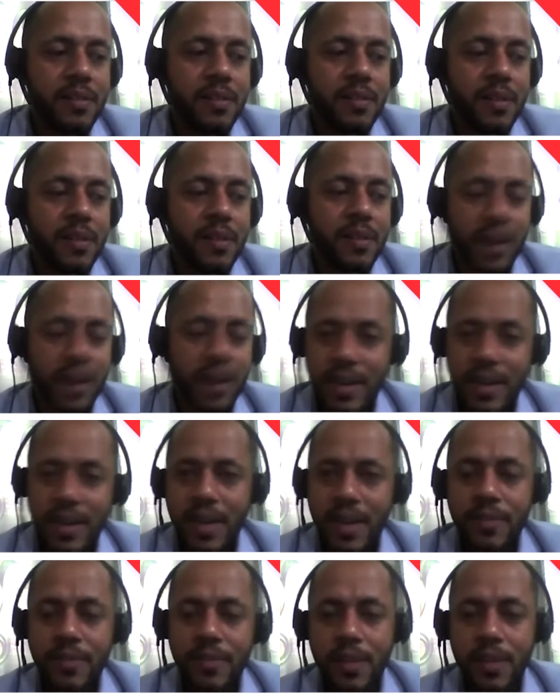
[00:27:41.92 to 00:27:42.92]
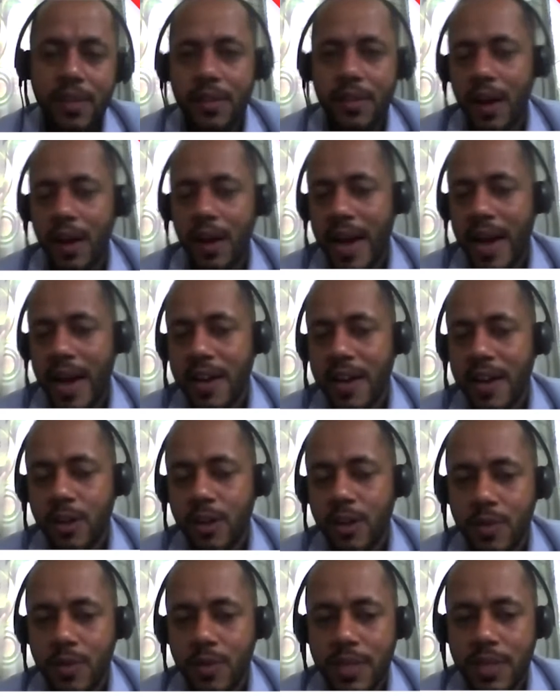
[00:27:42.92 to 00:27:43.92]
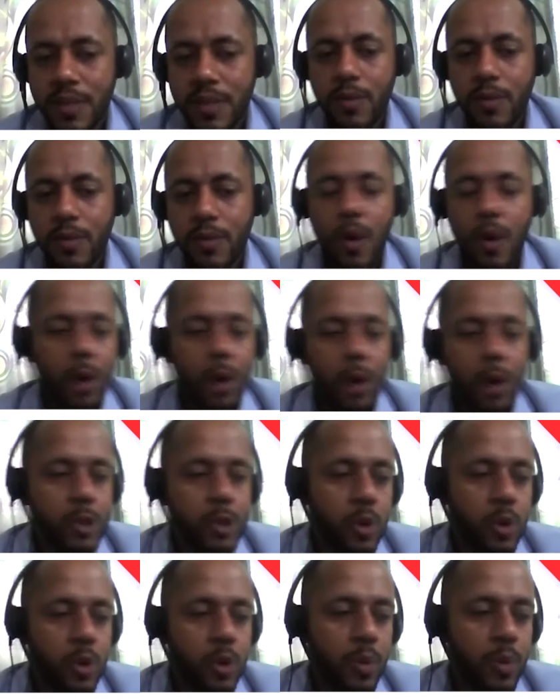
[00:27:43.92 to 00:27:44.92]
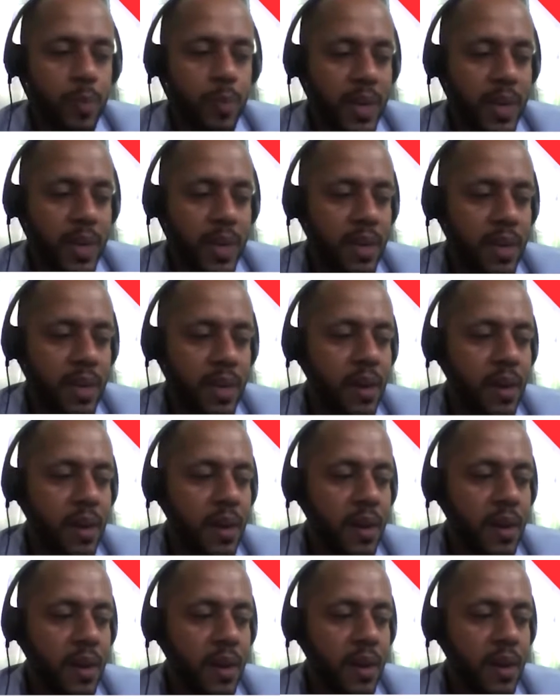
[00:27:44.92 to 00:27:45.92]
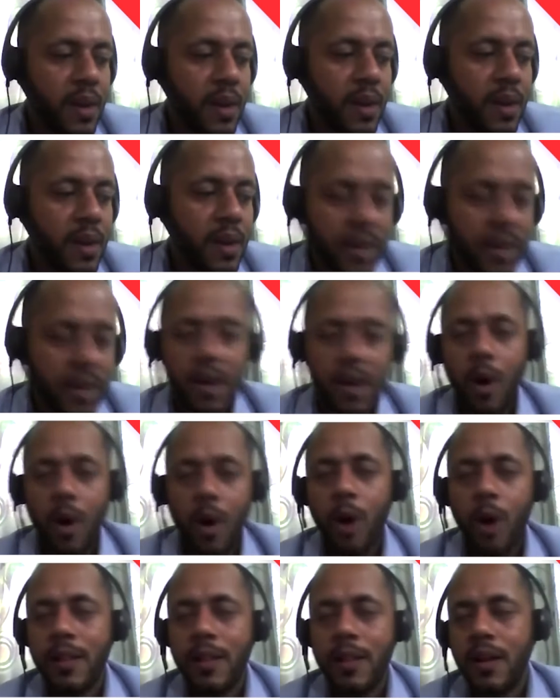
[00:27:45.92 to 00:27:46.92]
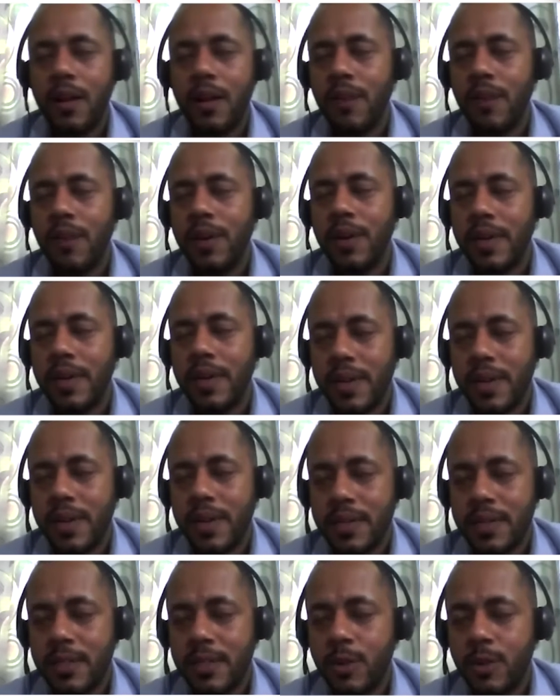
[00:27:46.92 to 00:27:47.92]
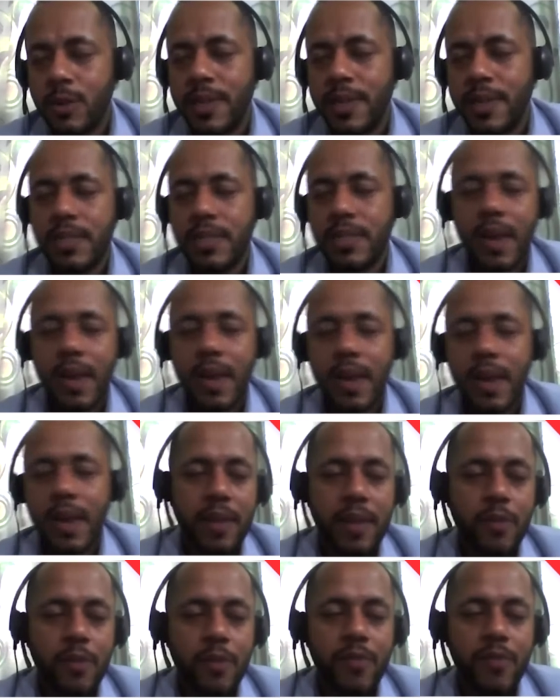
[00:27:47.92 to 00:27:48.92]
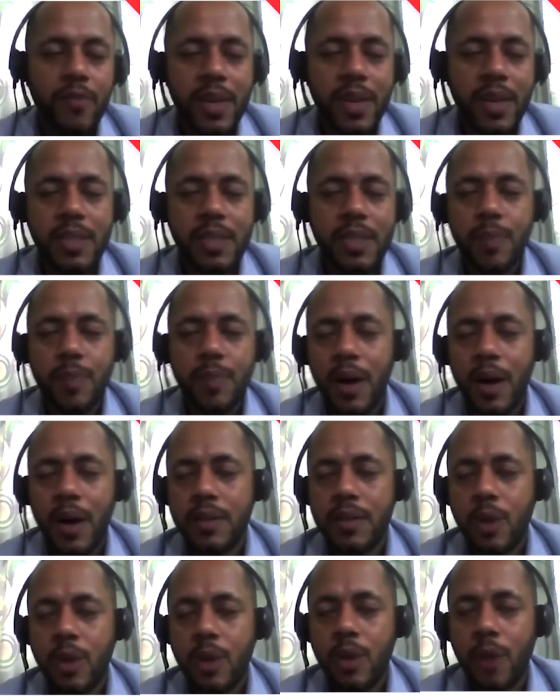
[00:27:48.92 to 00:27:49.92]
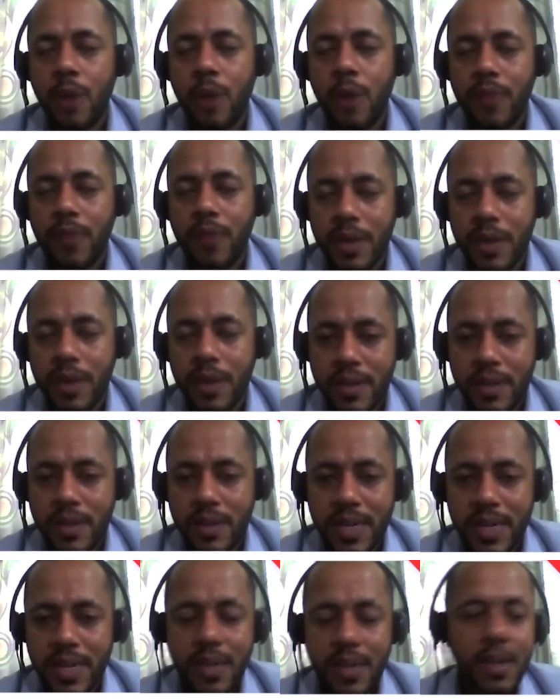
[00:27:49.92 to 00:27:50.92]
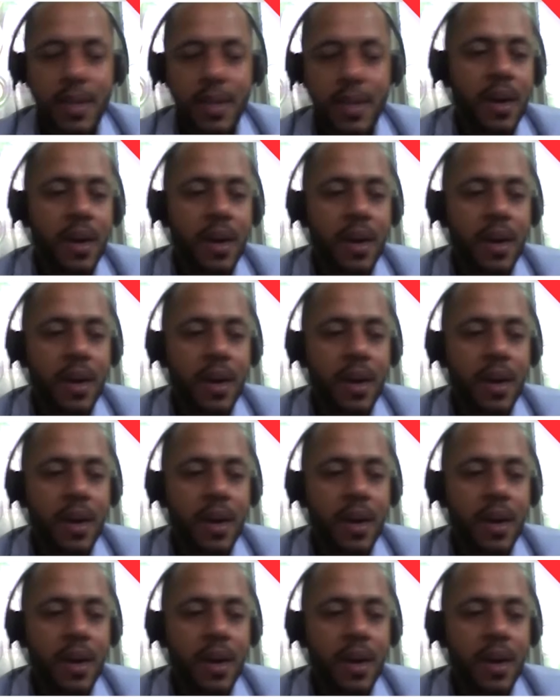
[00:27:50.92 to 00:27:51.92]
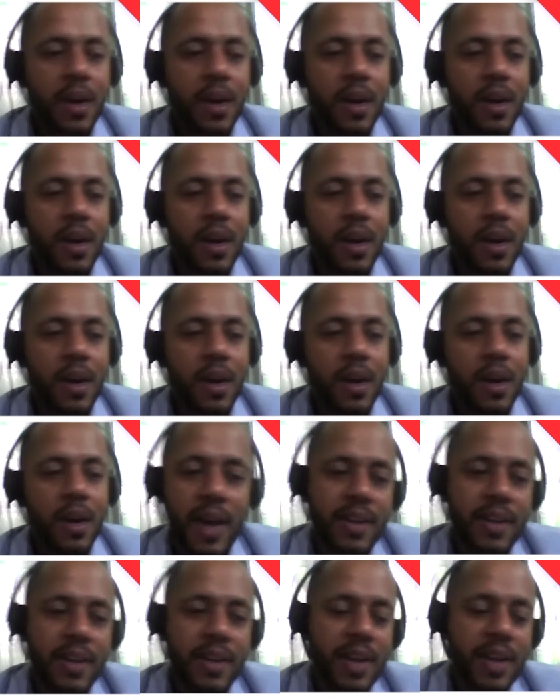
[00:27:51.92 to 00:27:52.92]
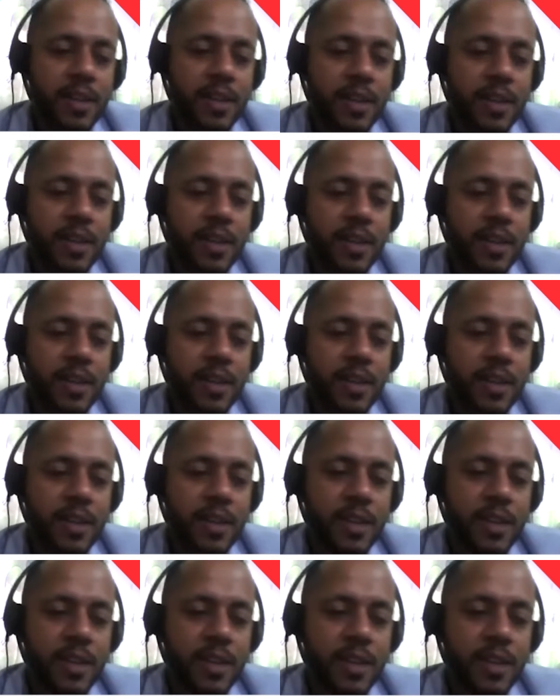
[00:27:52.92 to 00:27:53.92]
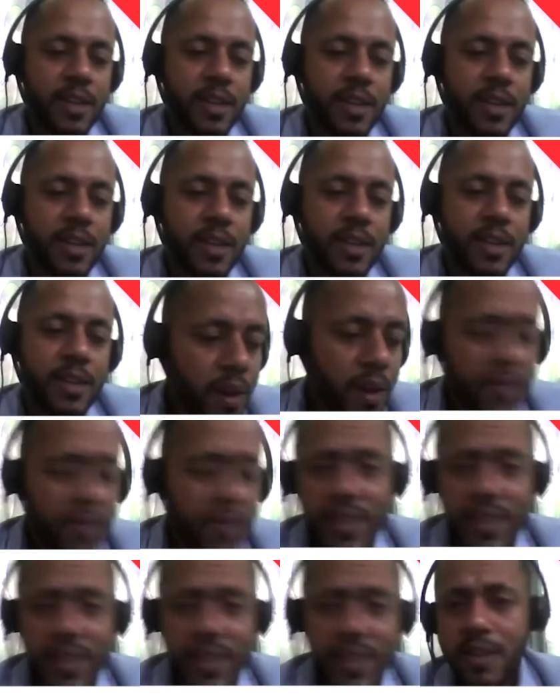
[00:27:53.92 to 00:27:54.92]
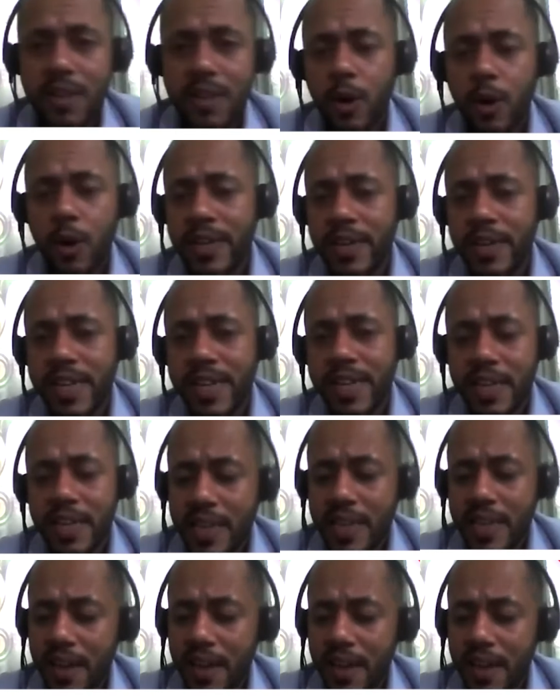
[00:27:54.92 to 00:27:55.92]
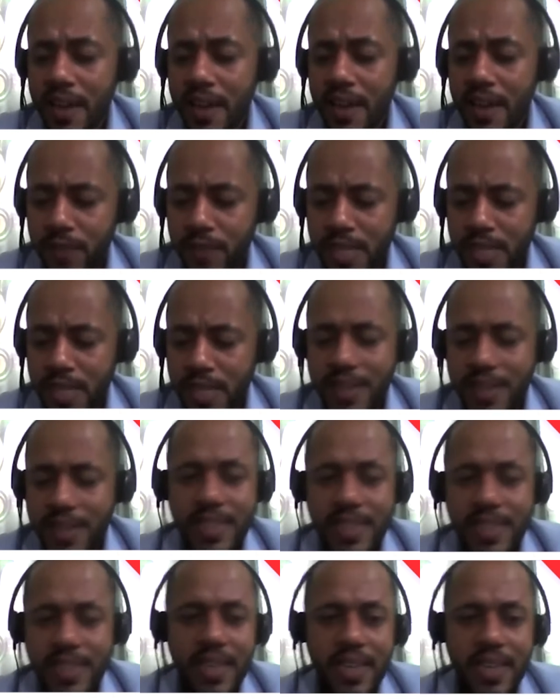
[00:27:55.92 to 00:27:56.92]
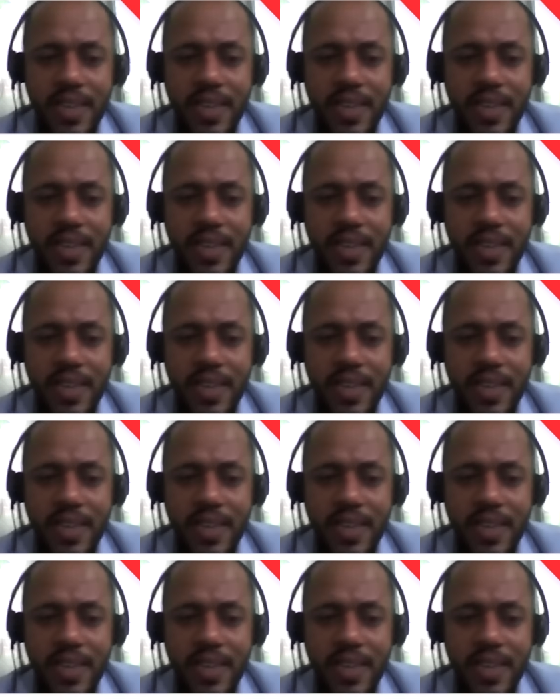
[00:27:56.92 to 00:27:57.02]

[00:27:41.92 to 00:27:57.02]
currently, Acadia University would also be assisting all our international students landing from various parts of the world at Acadia University with their quarantine facilities and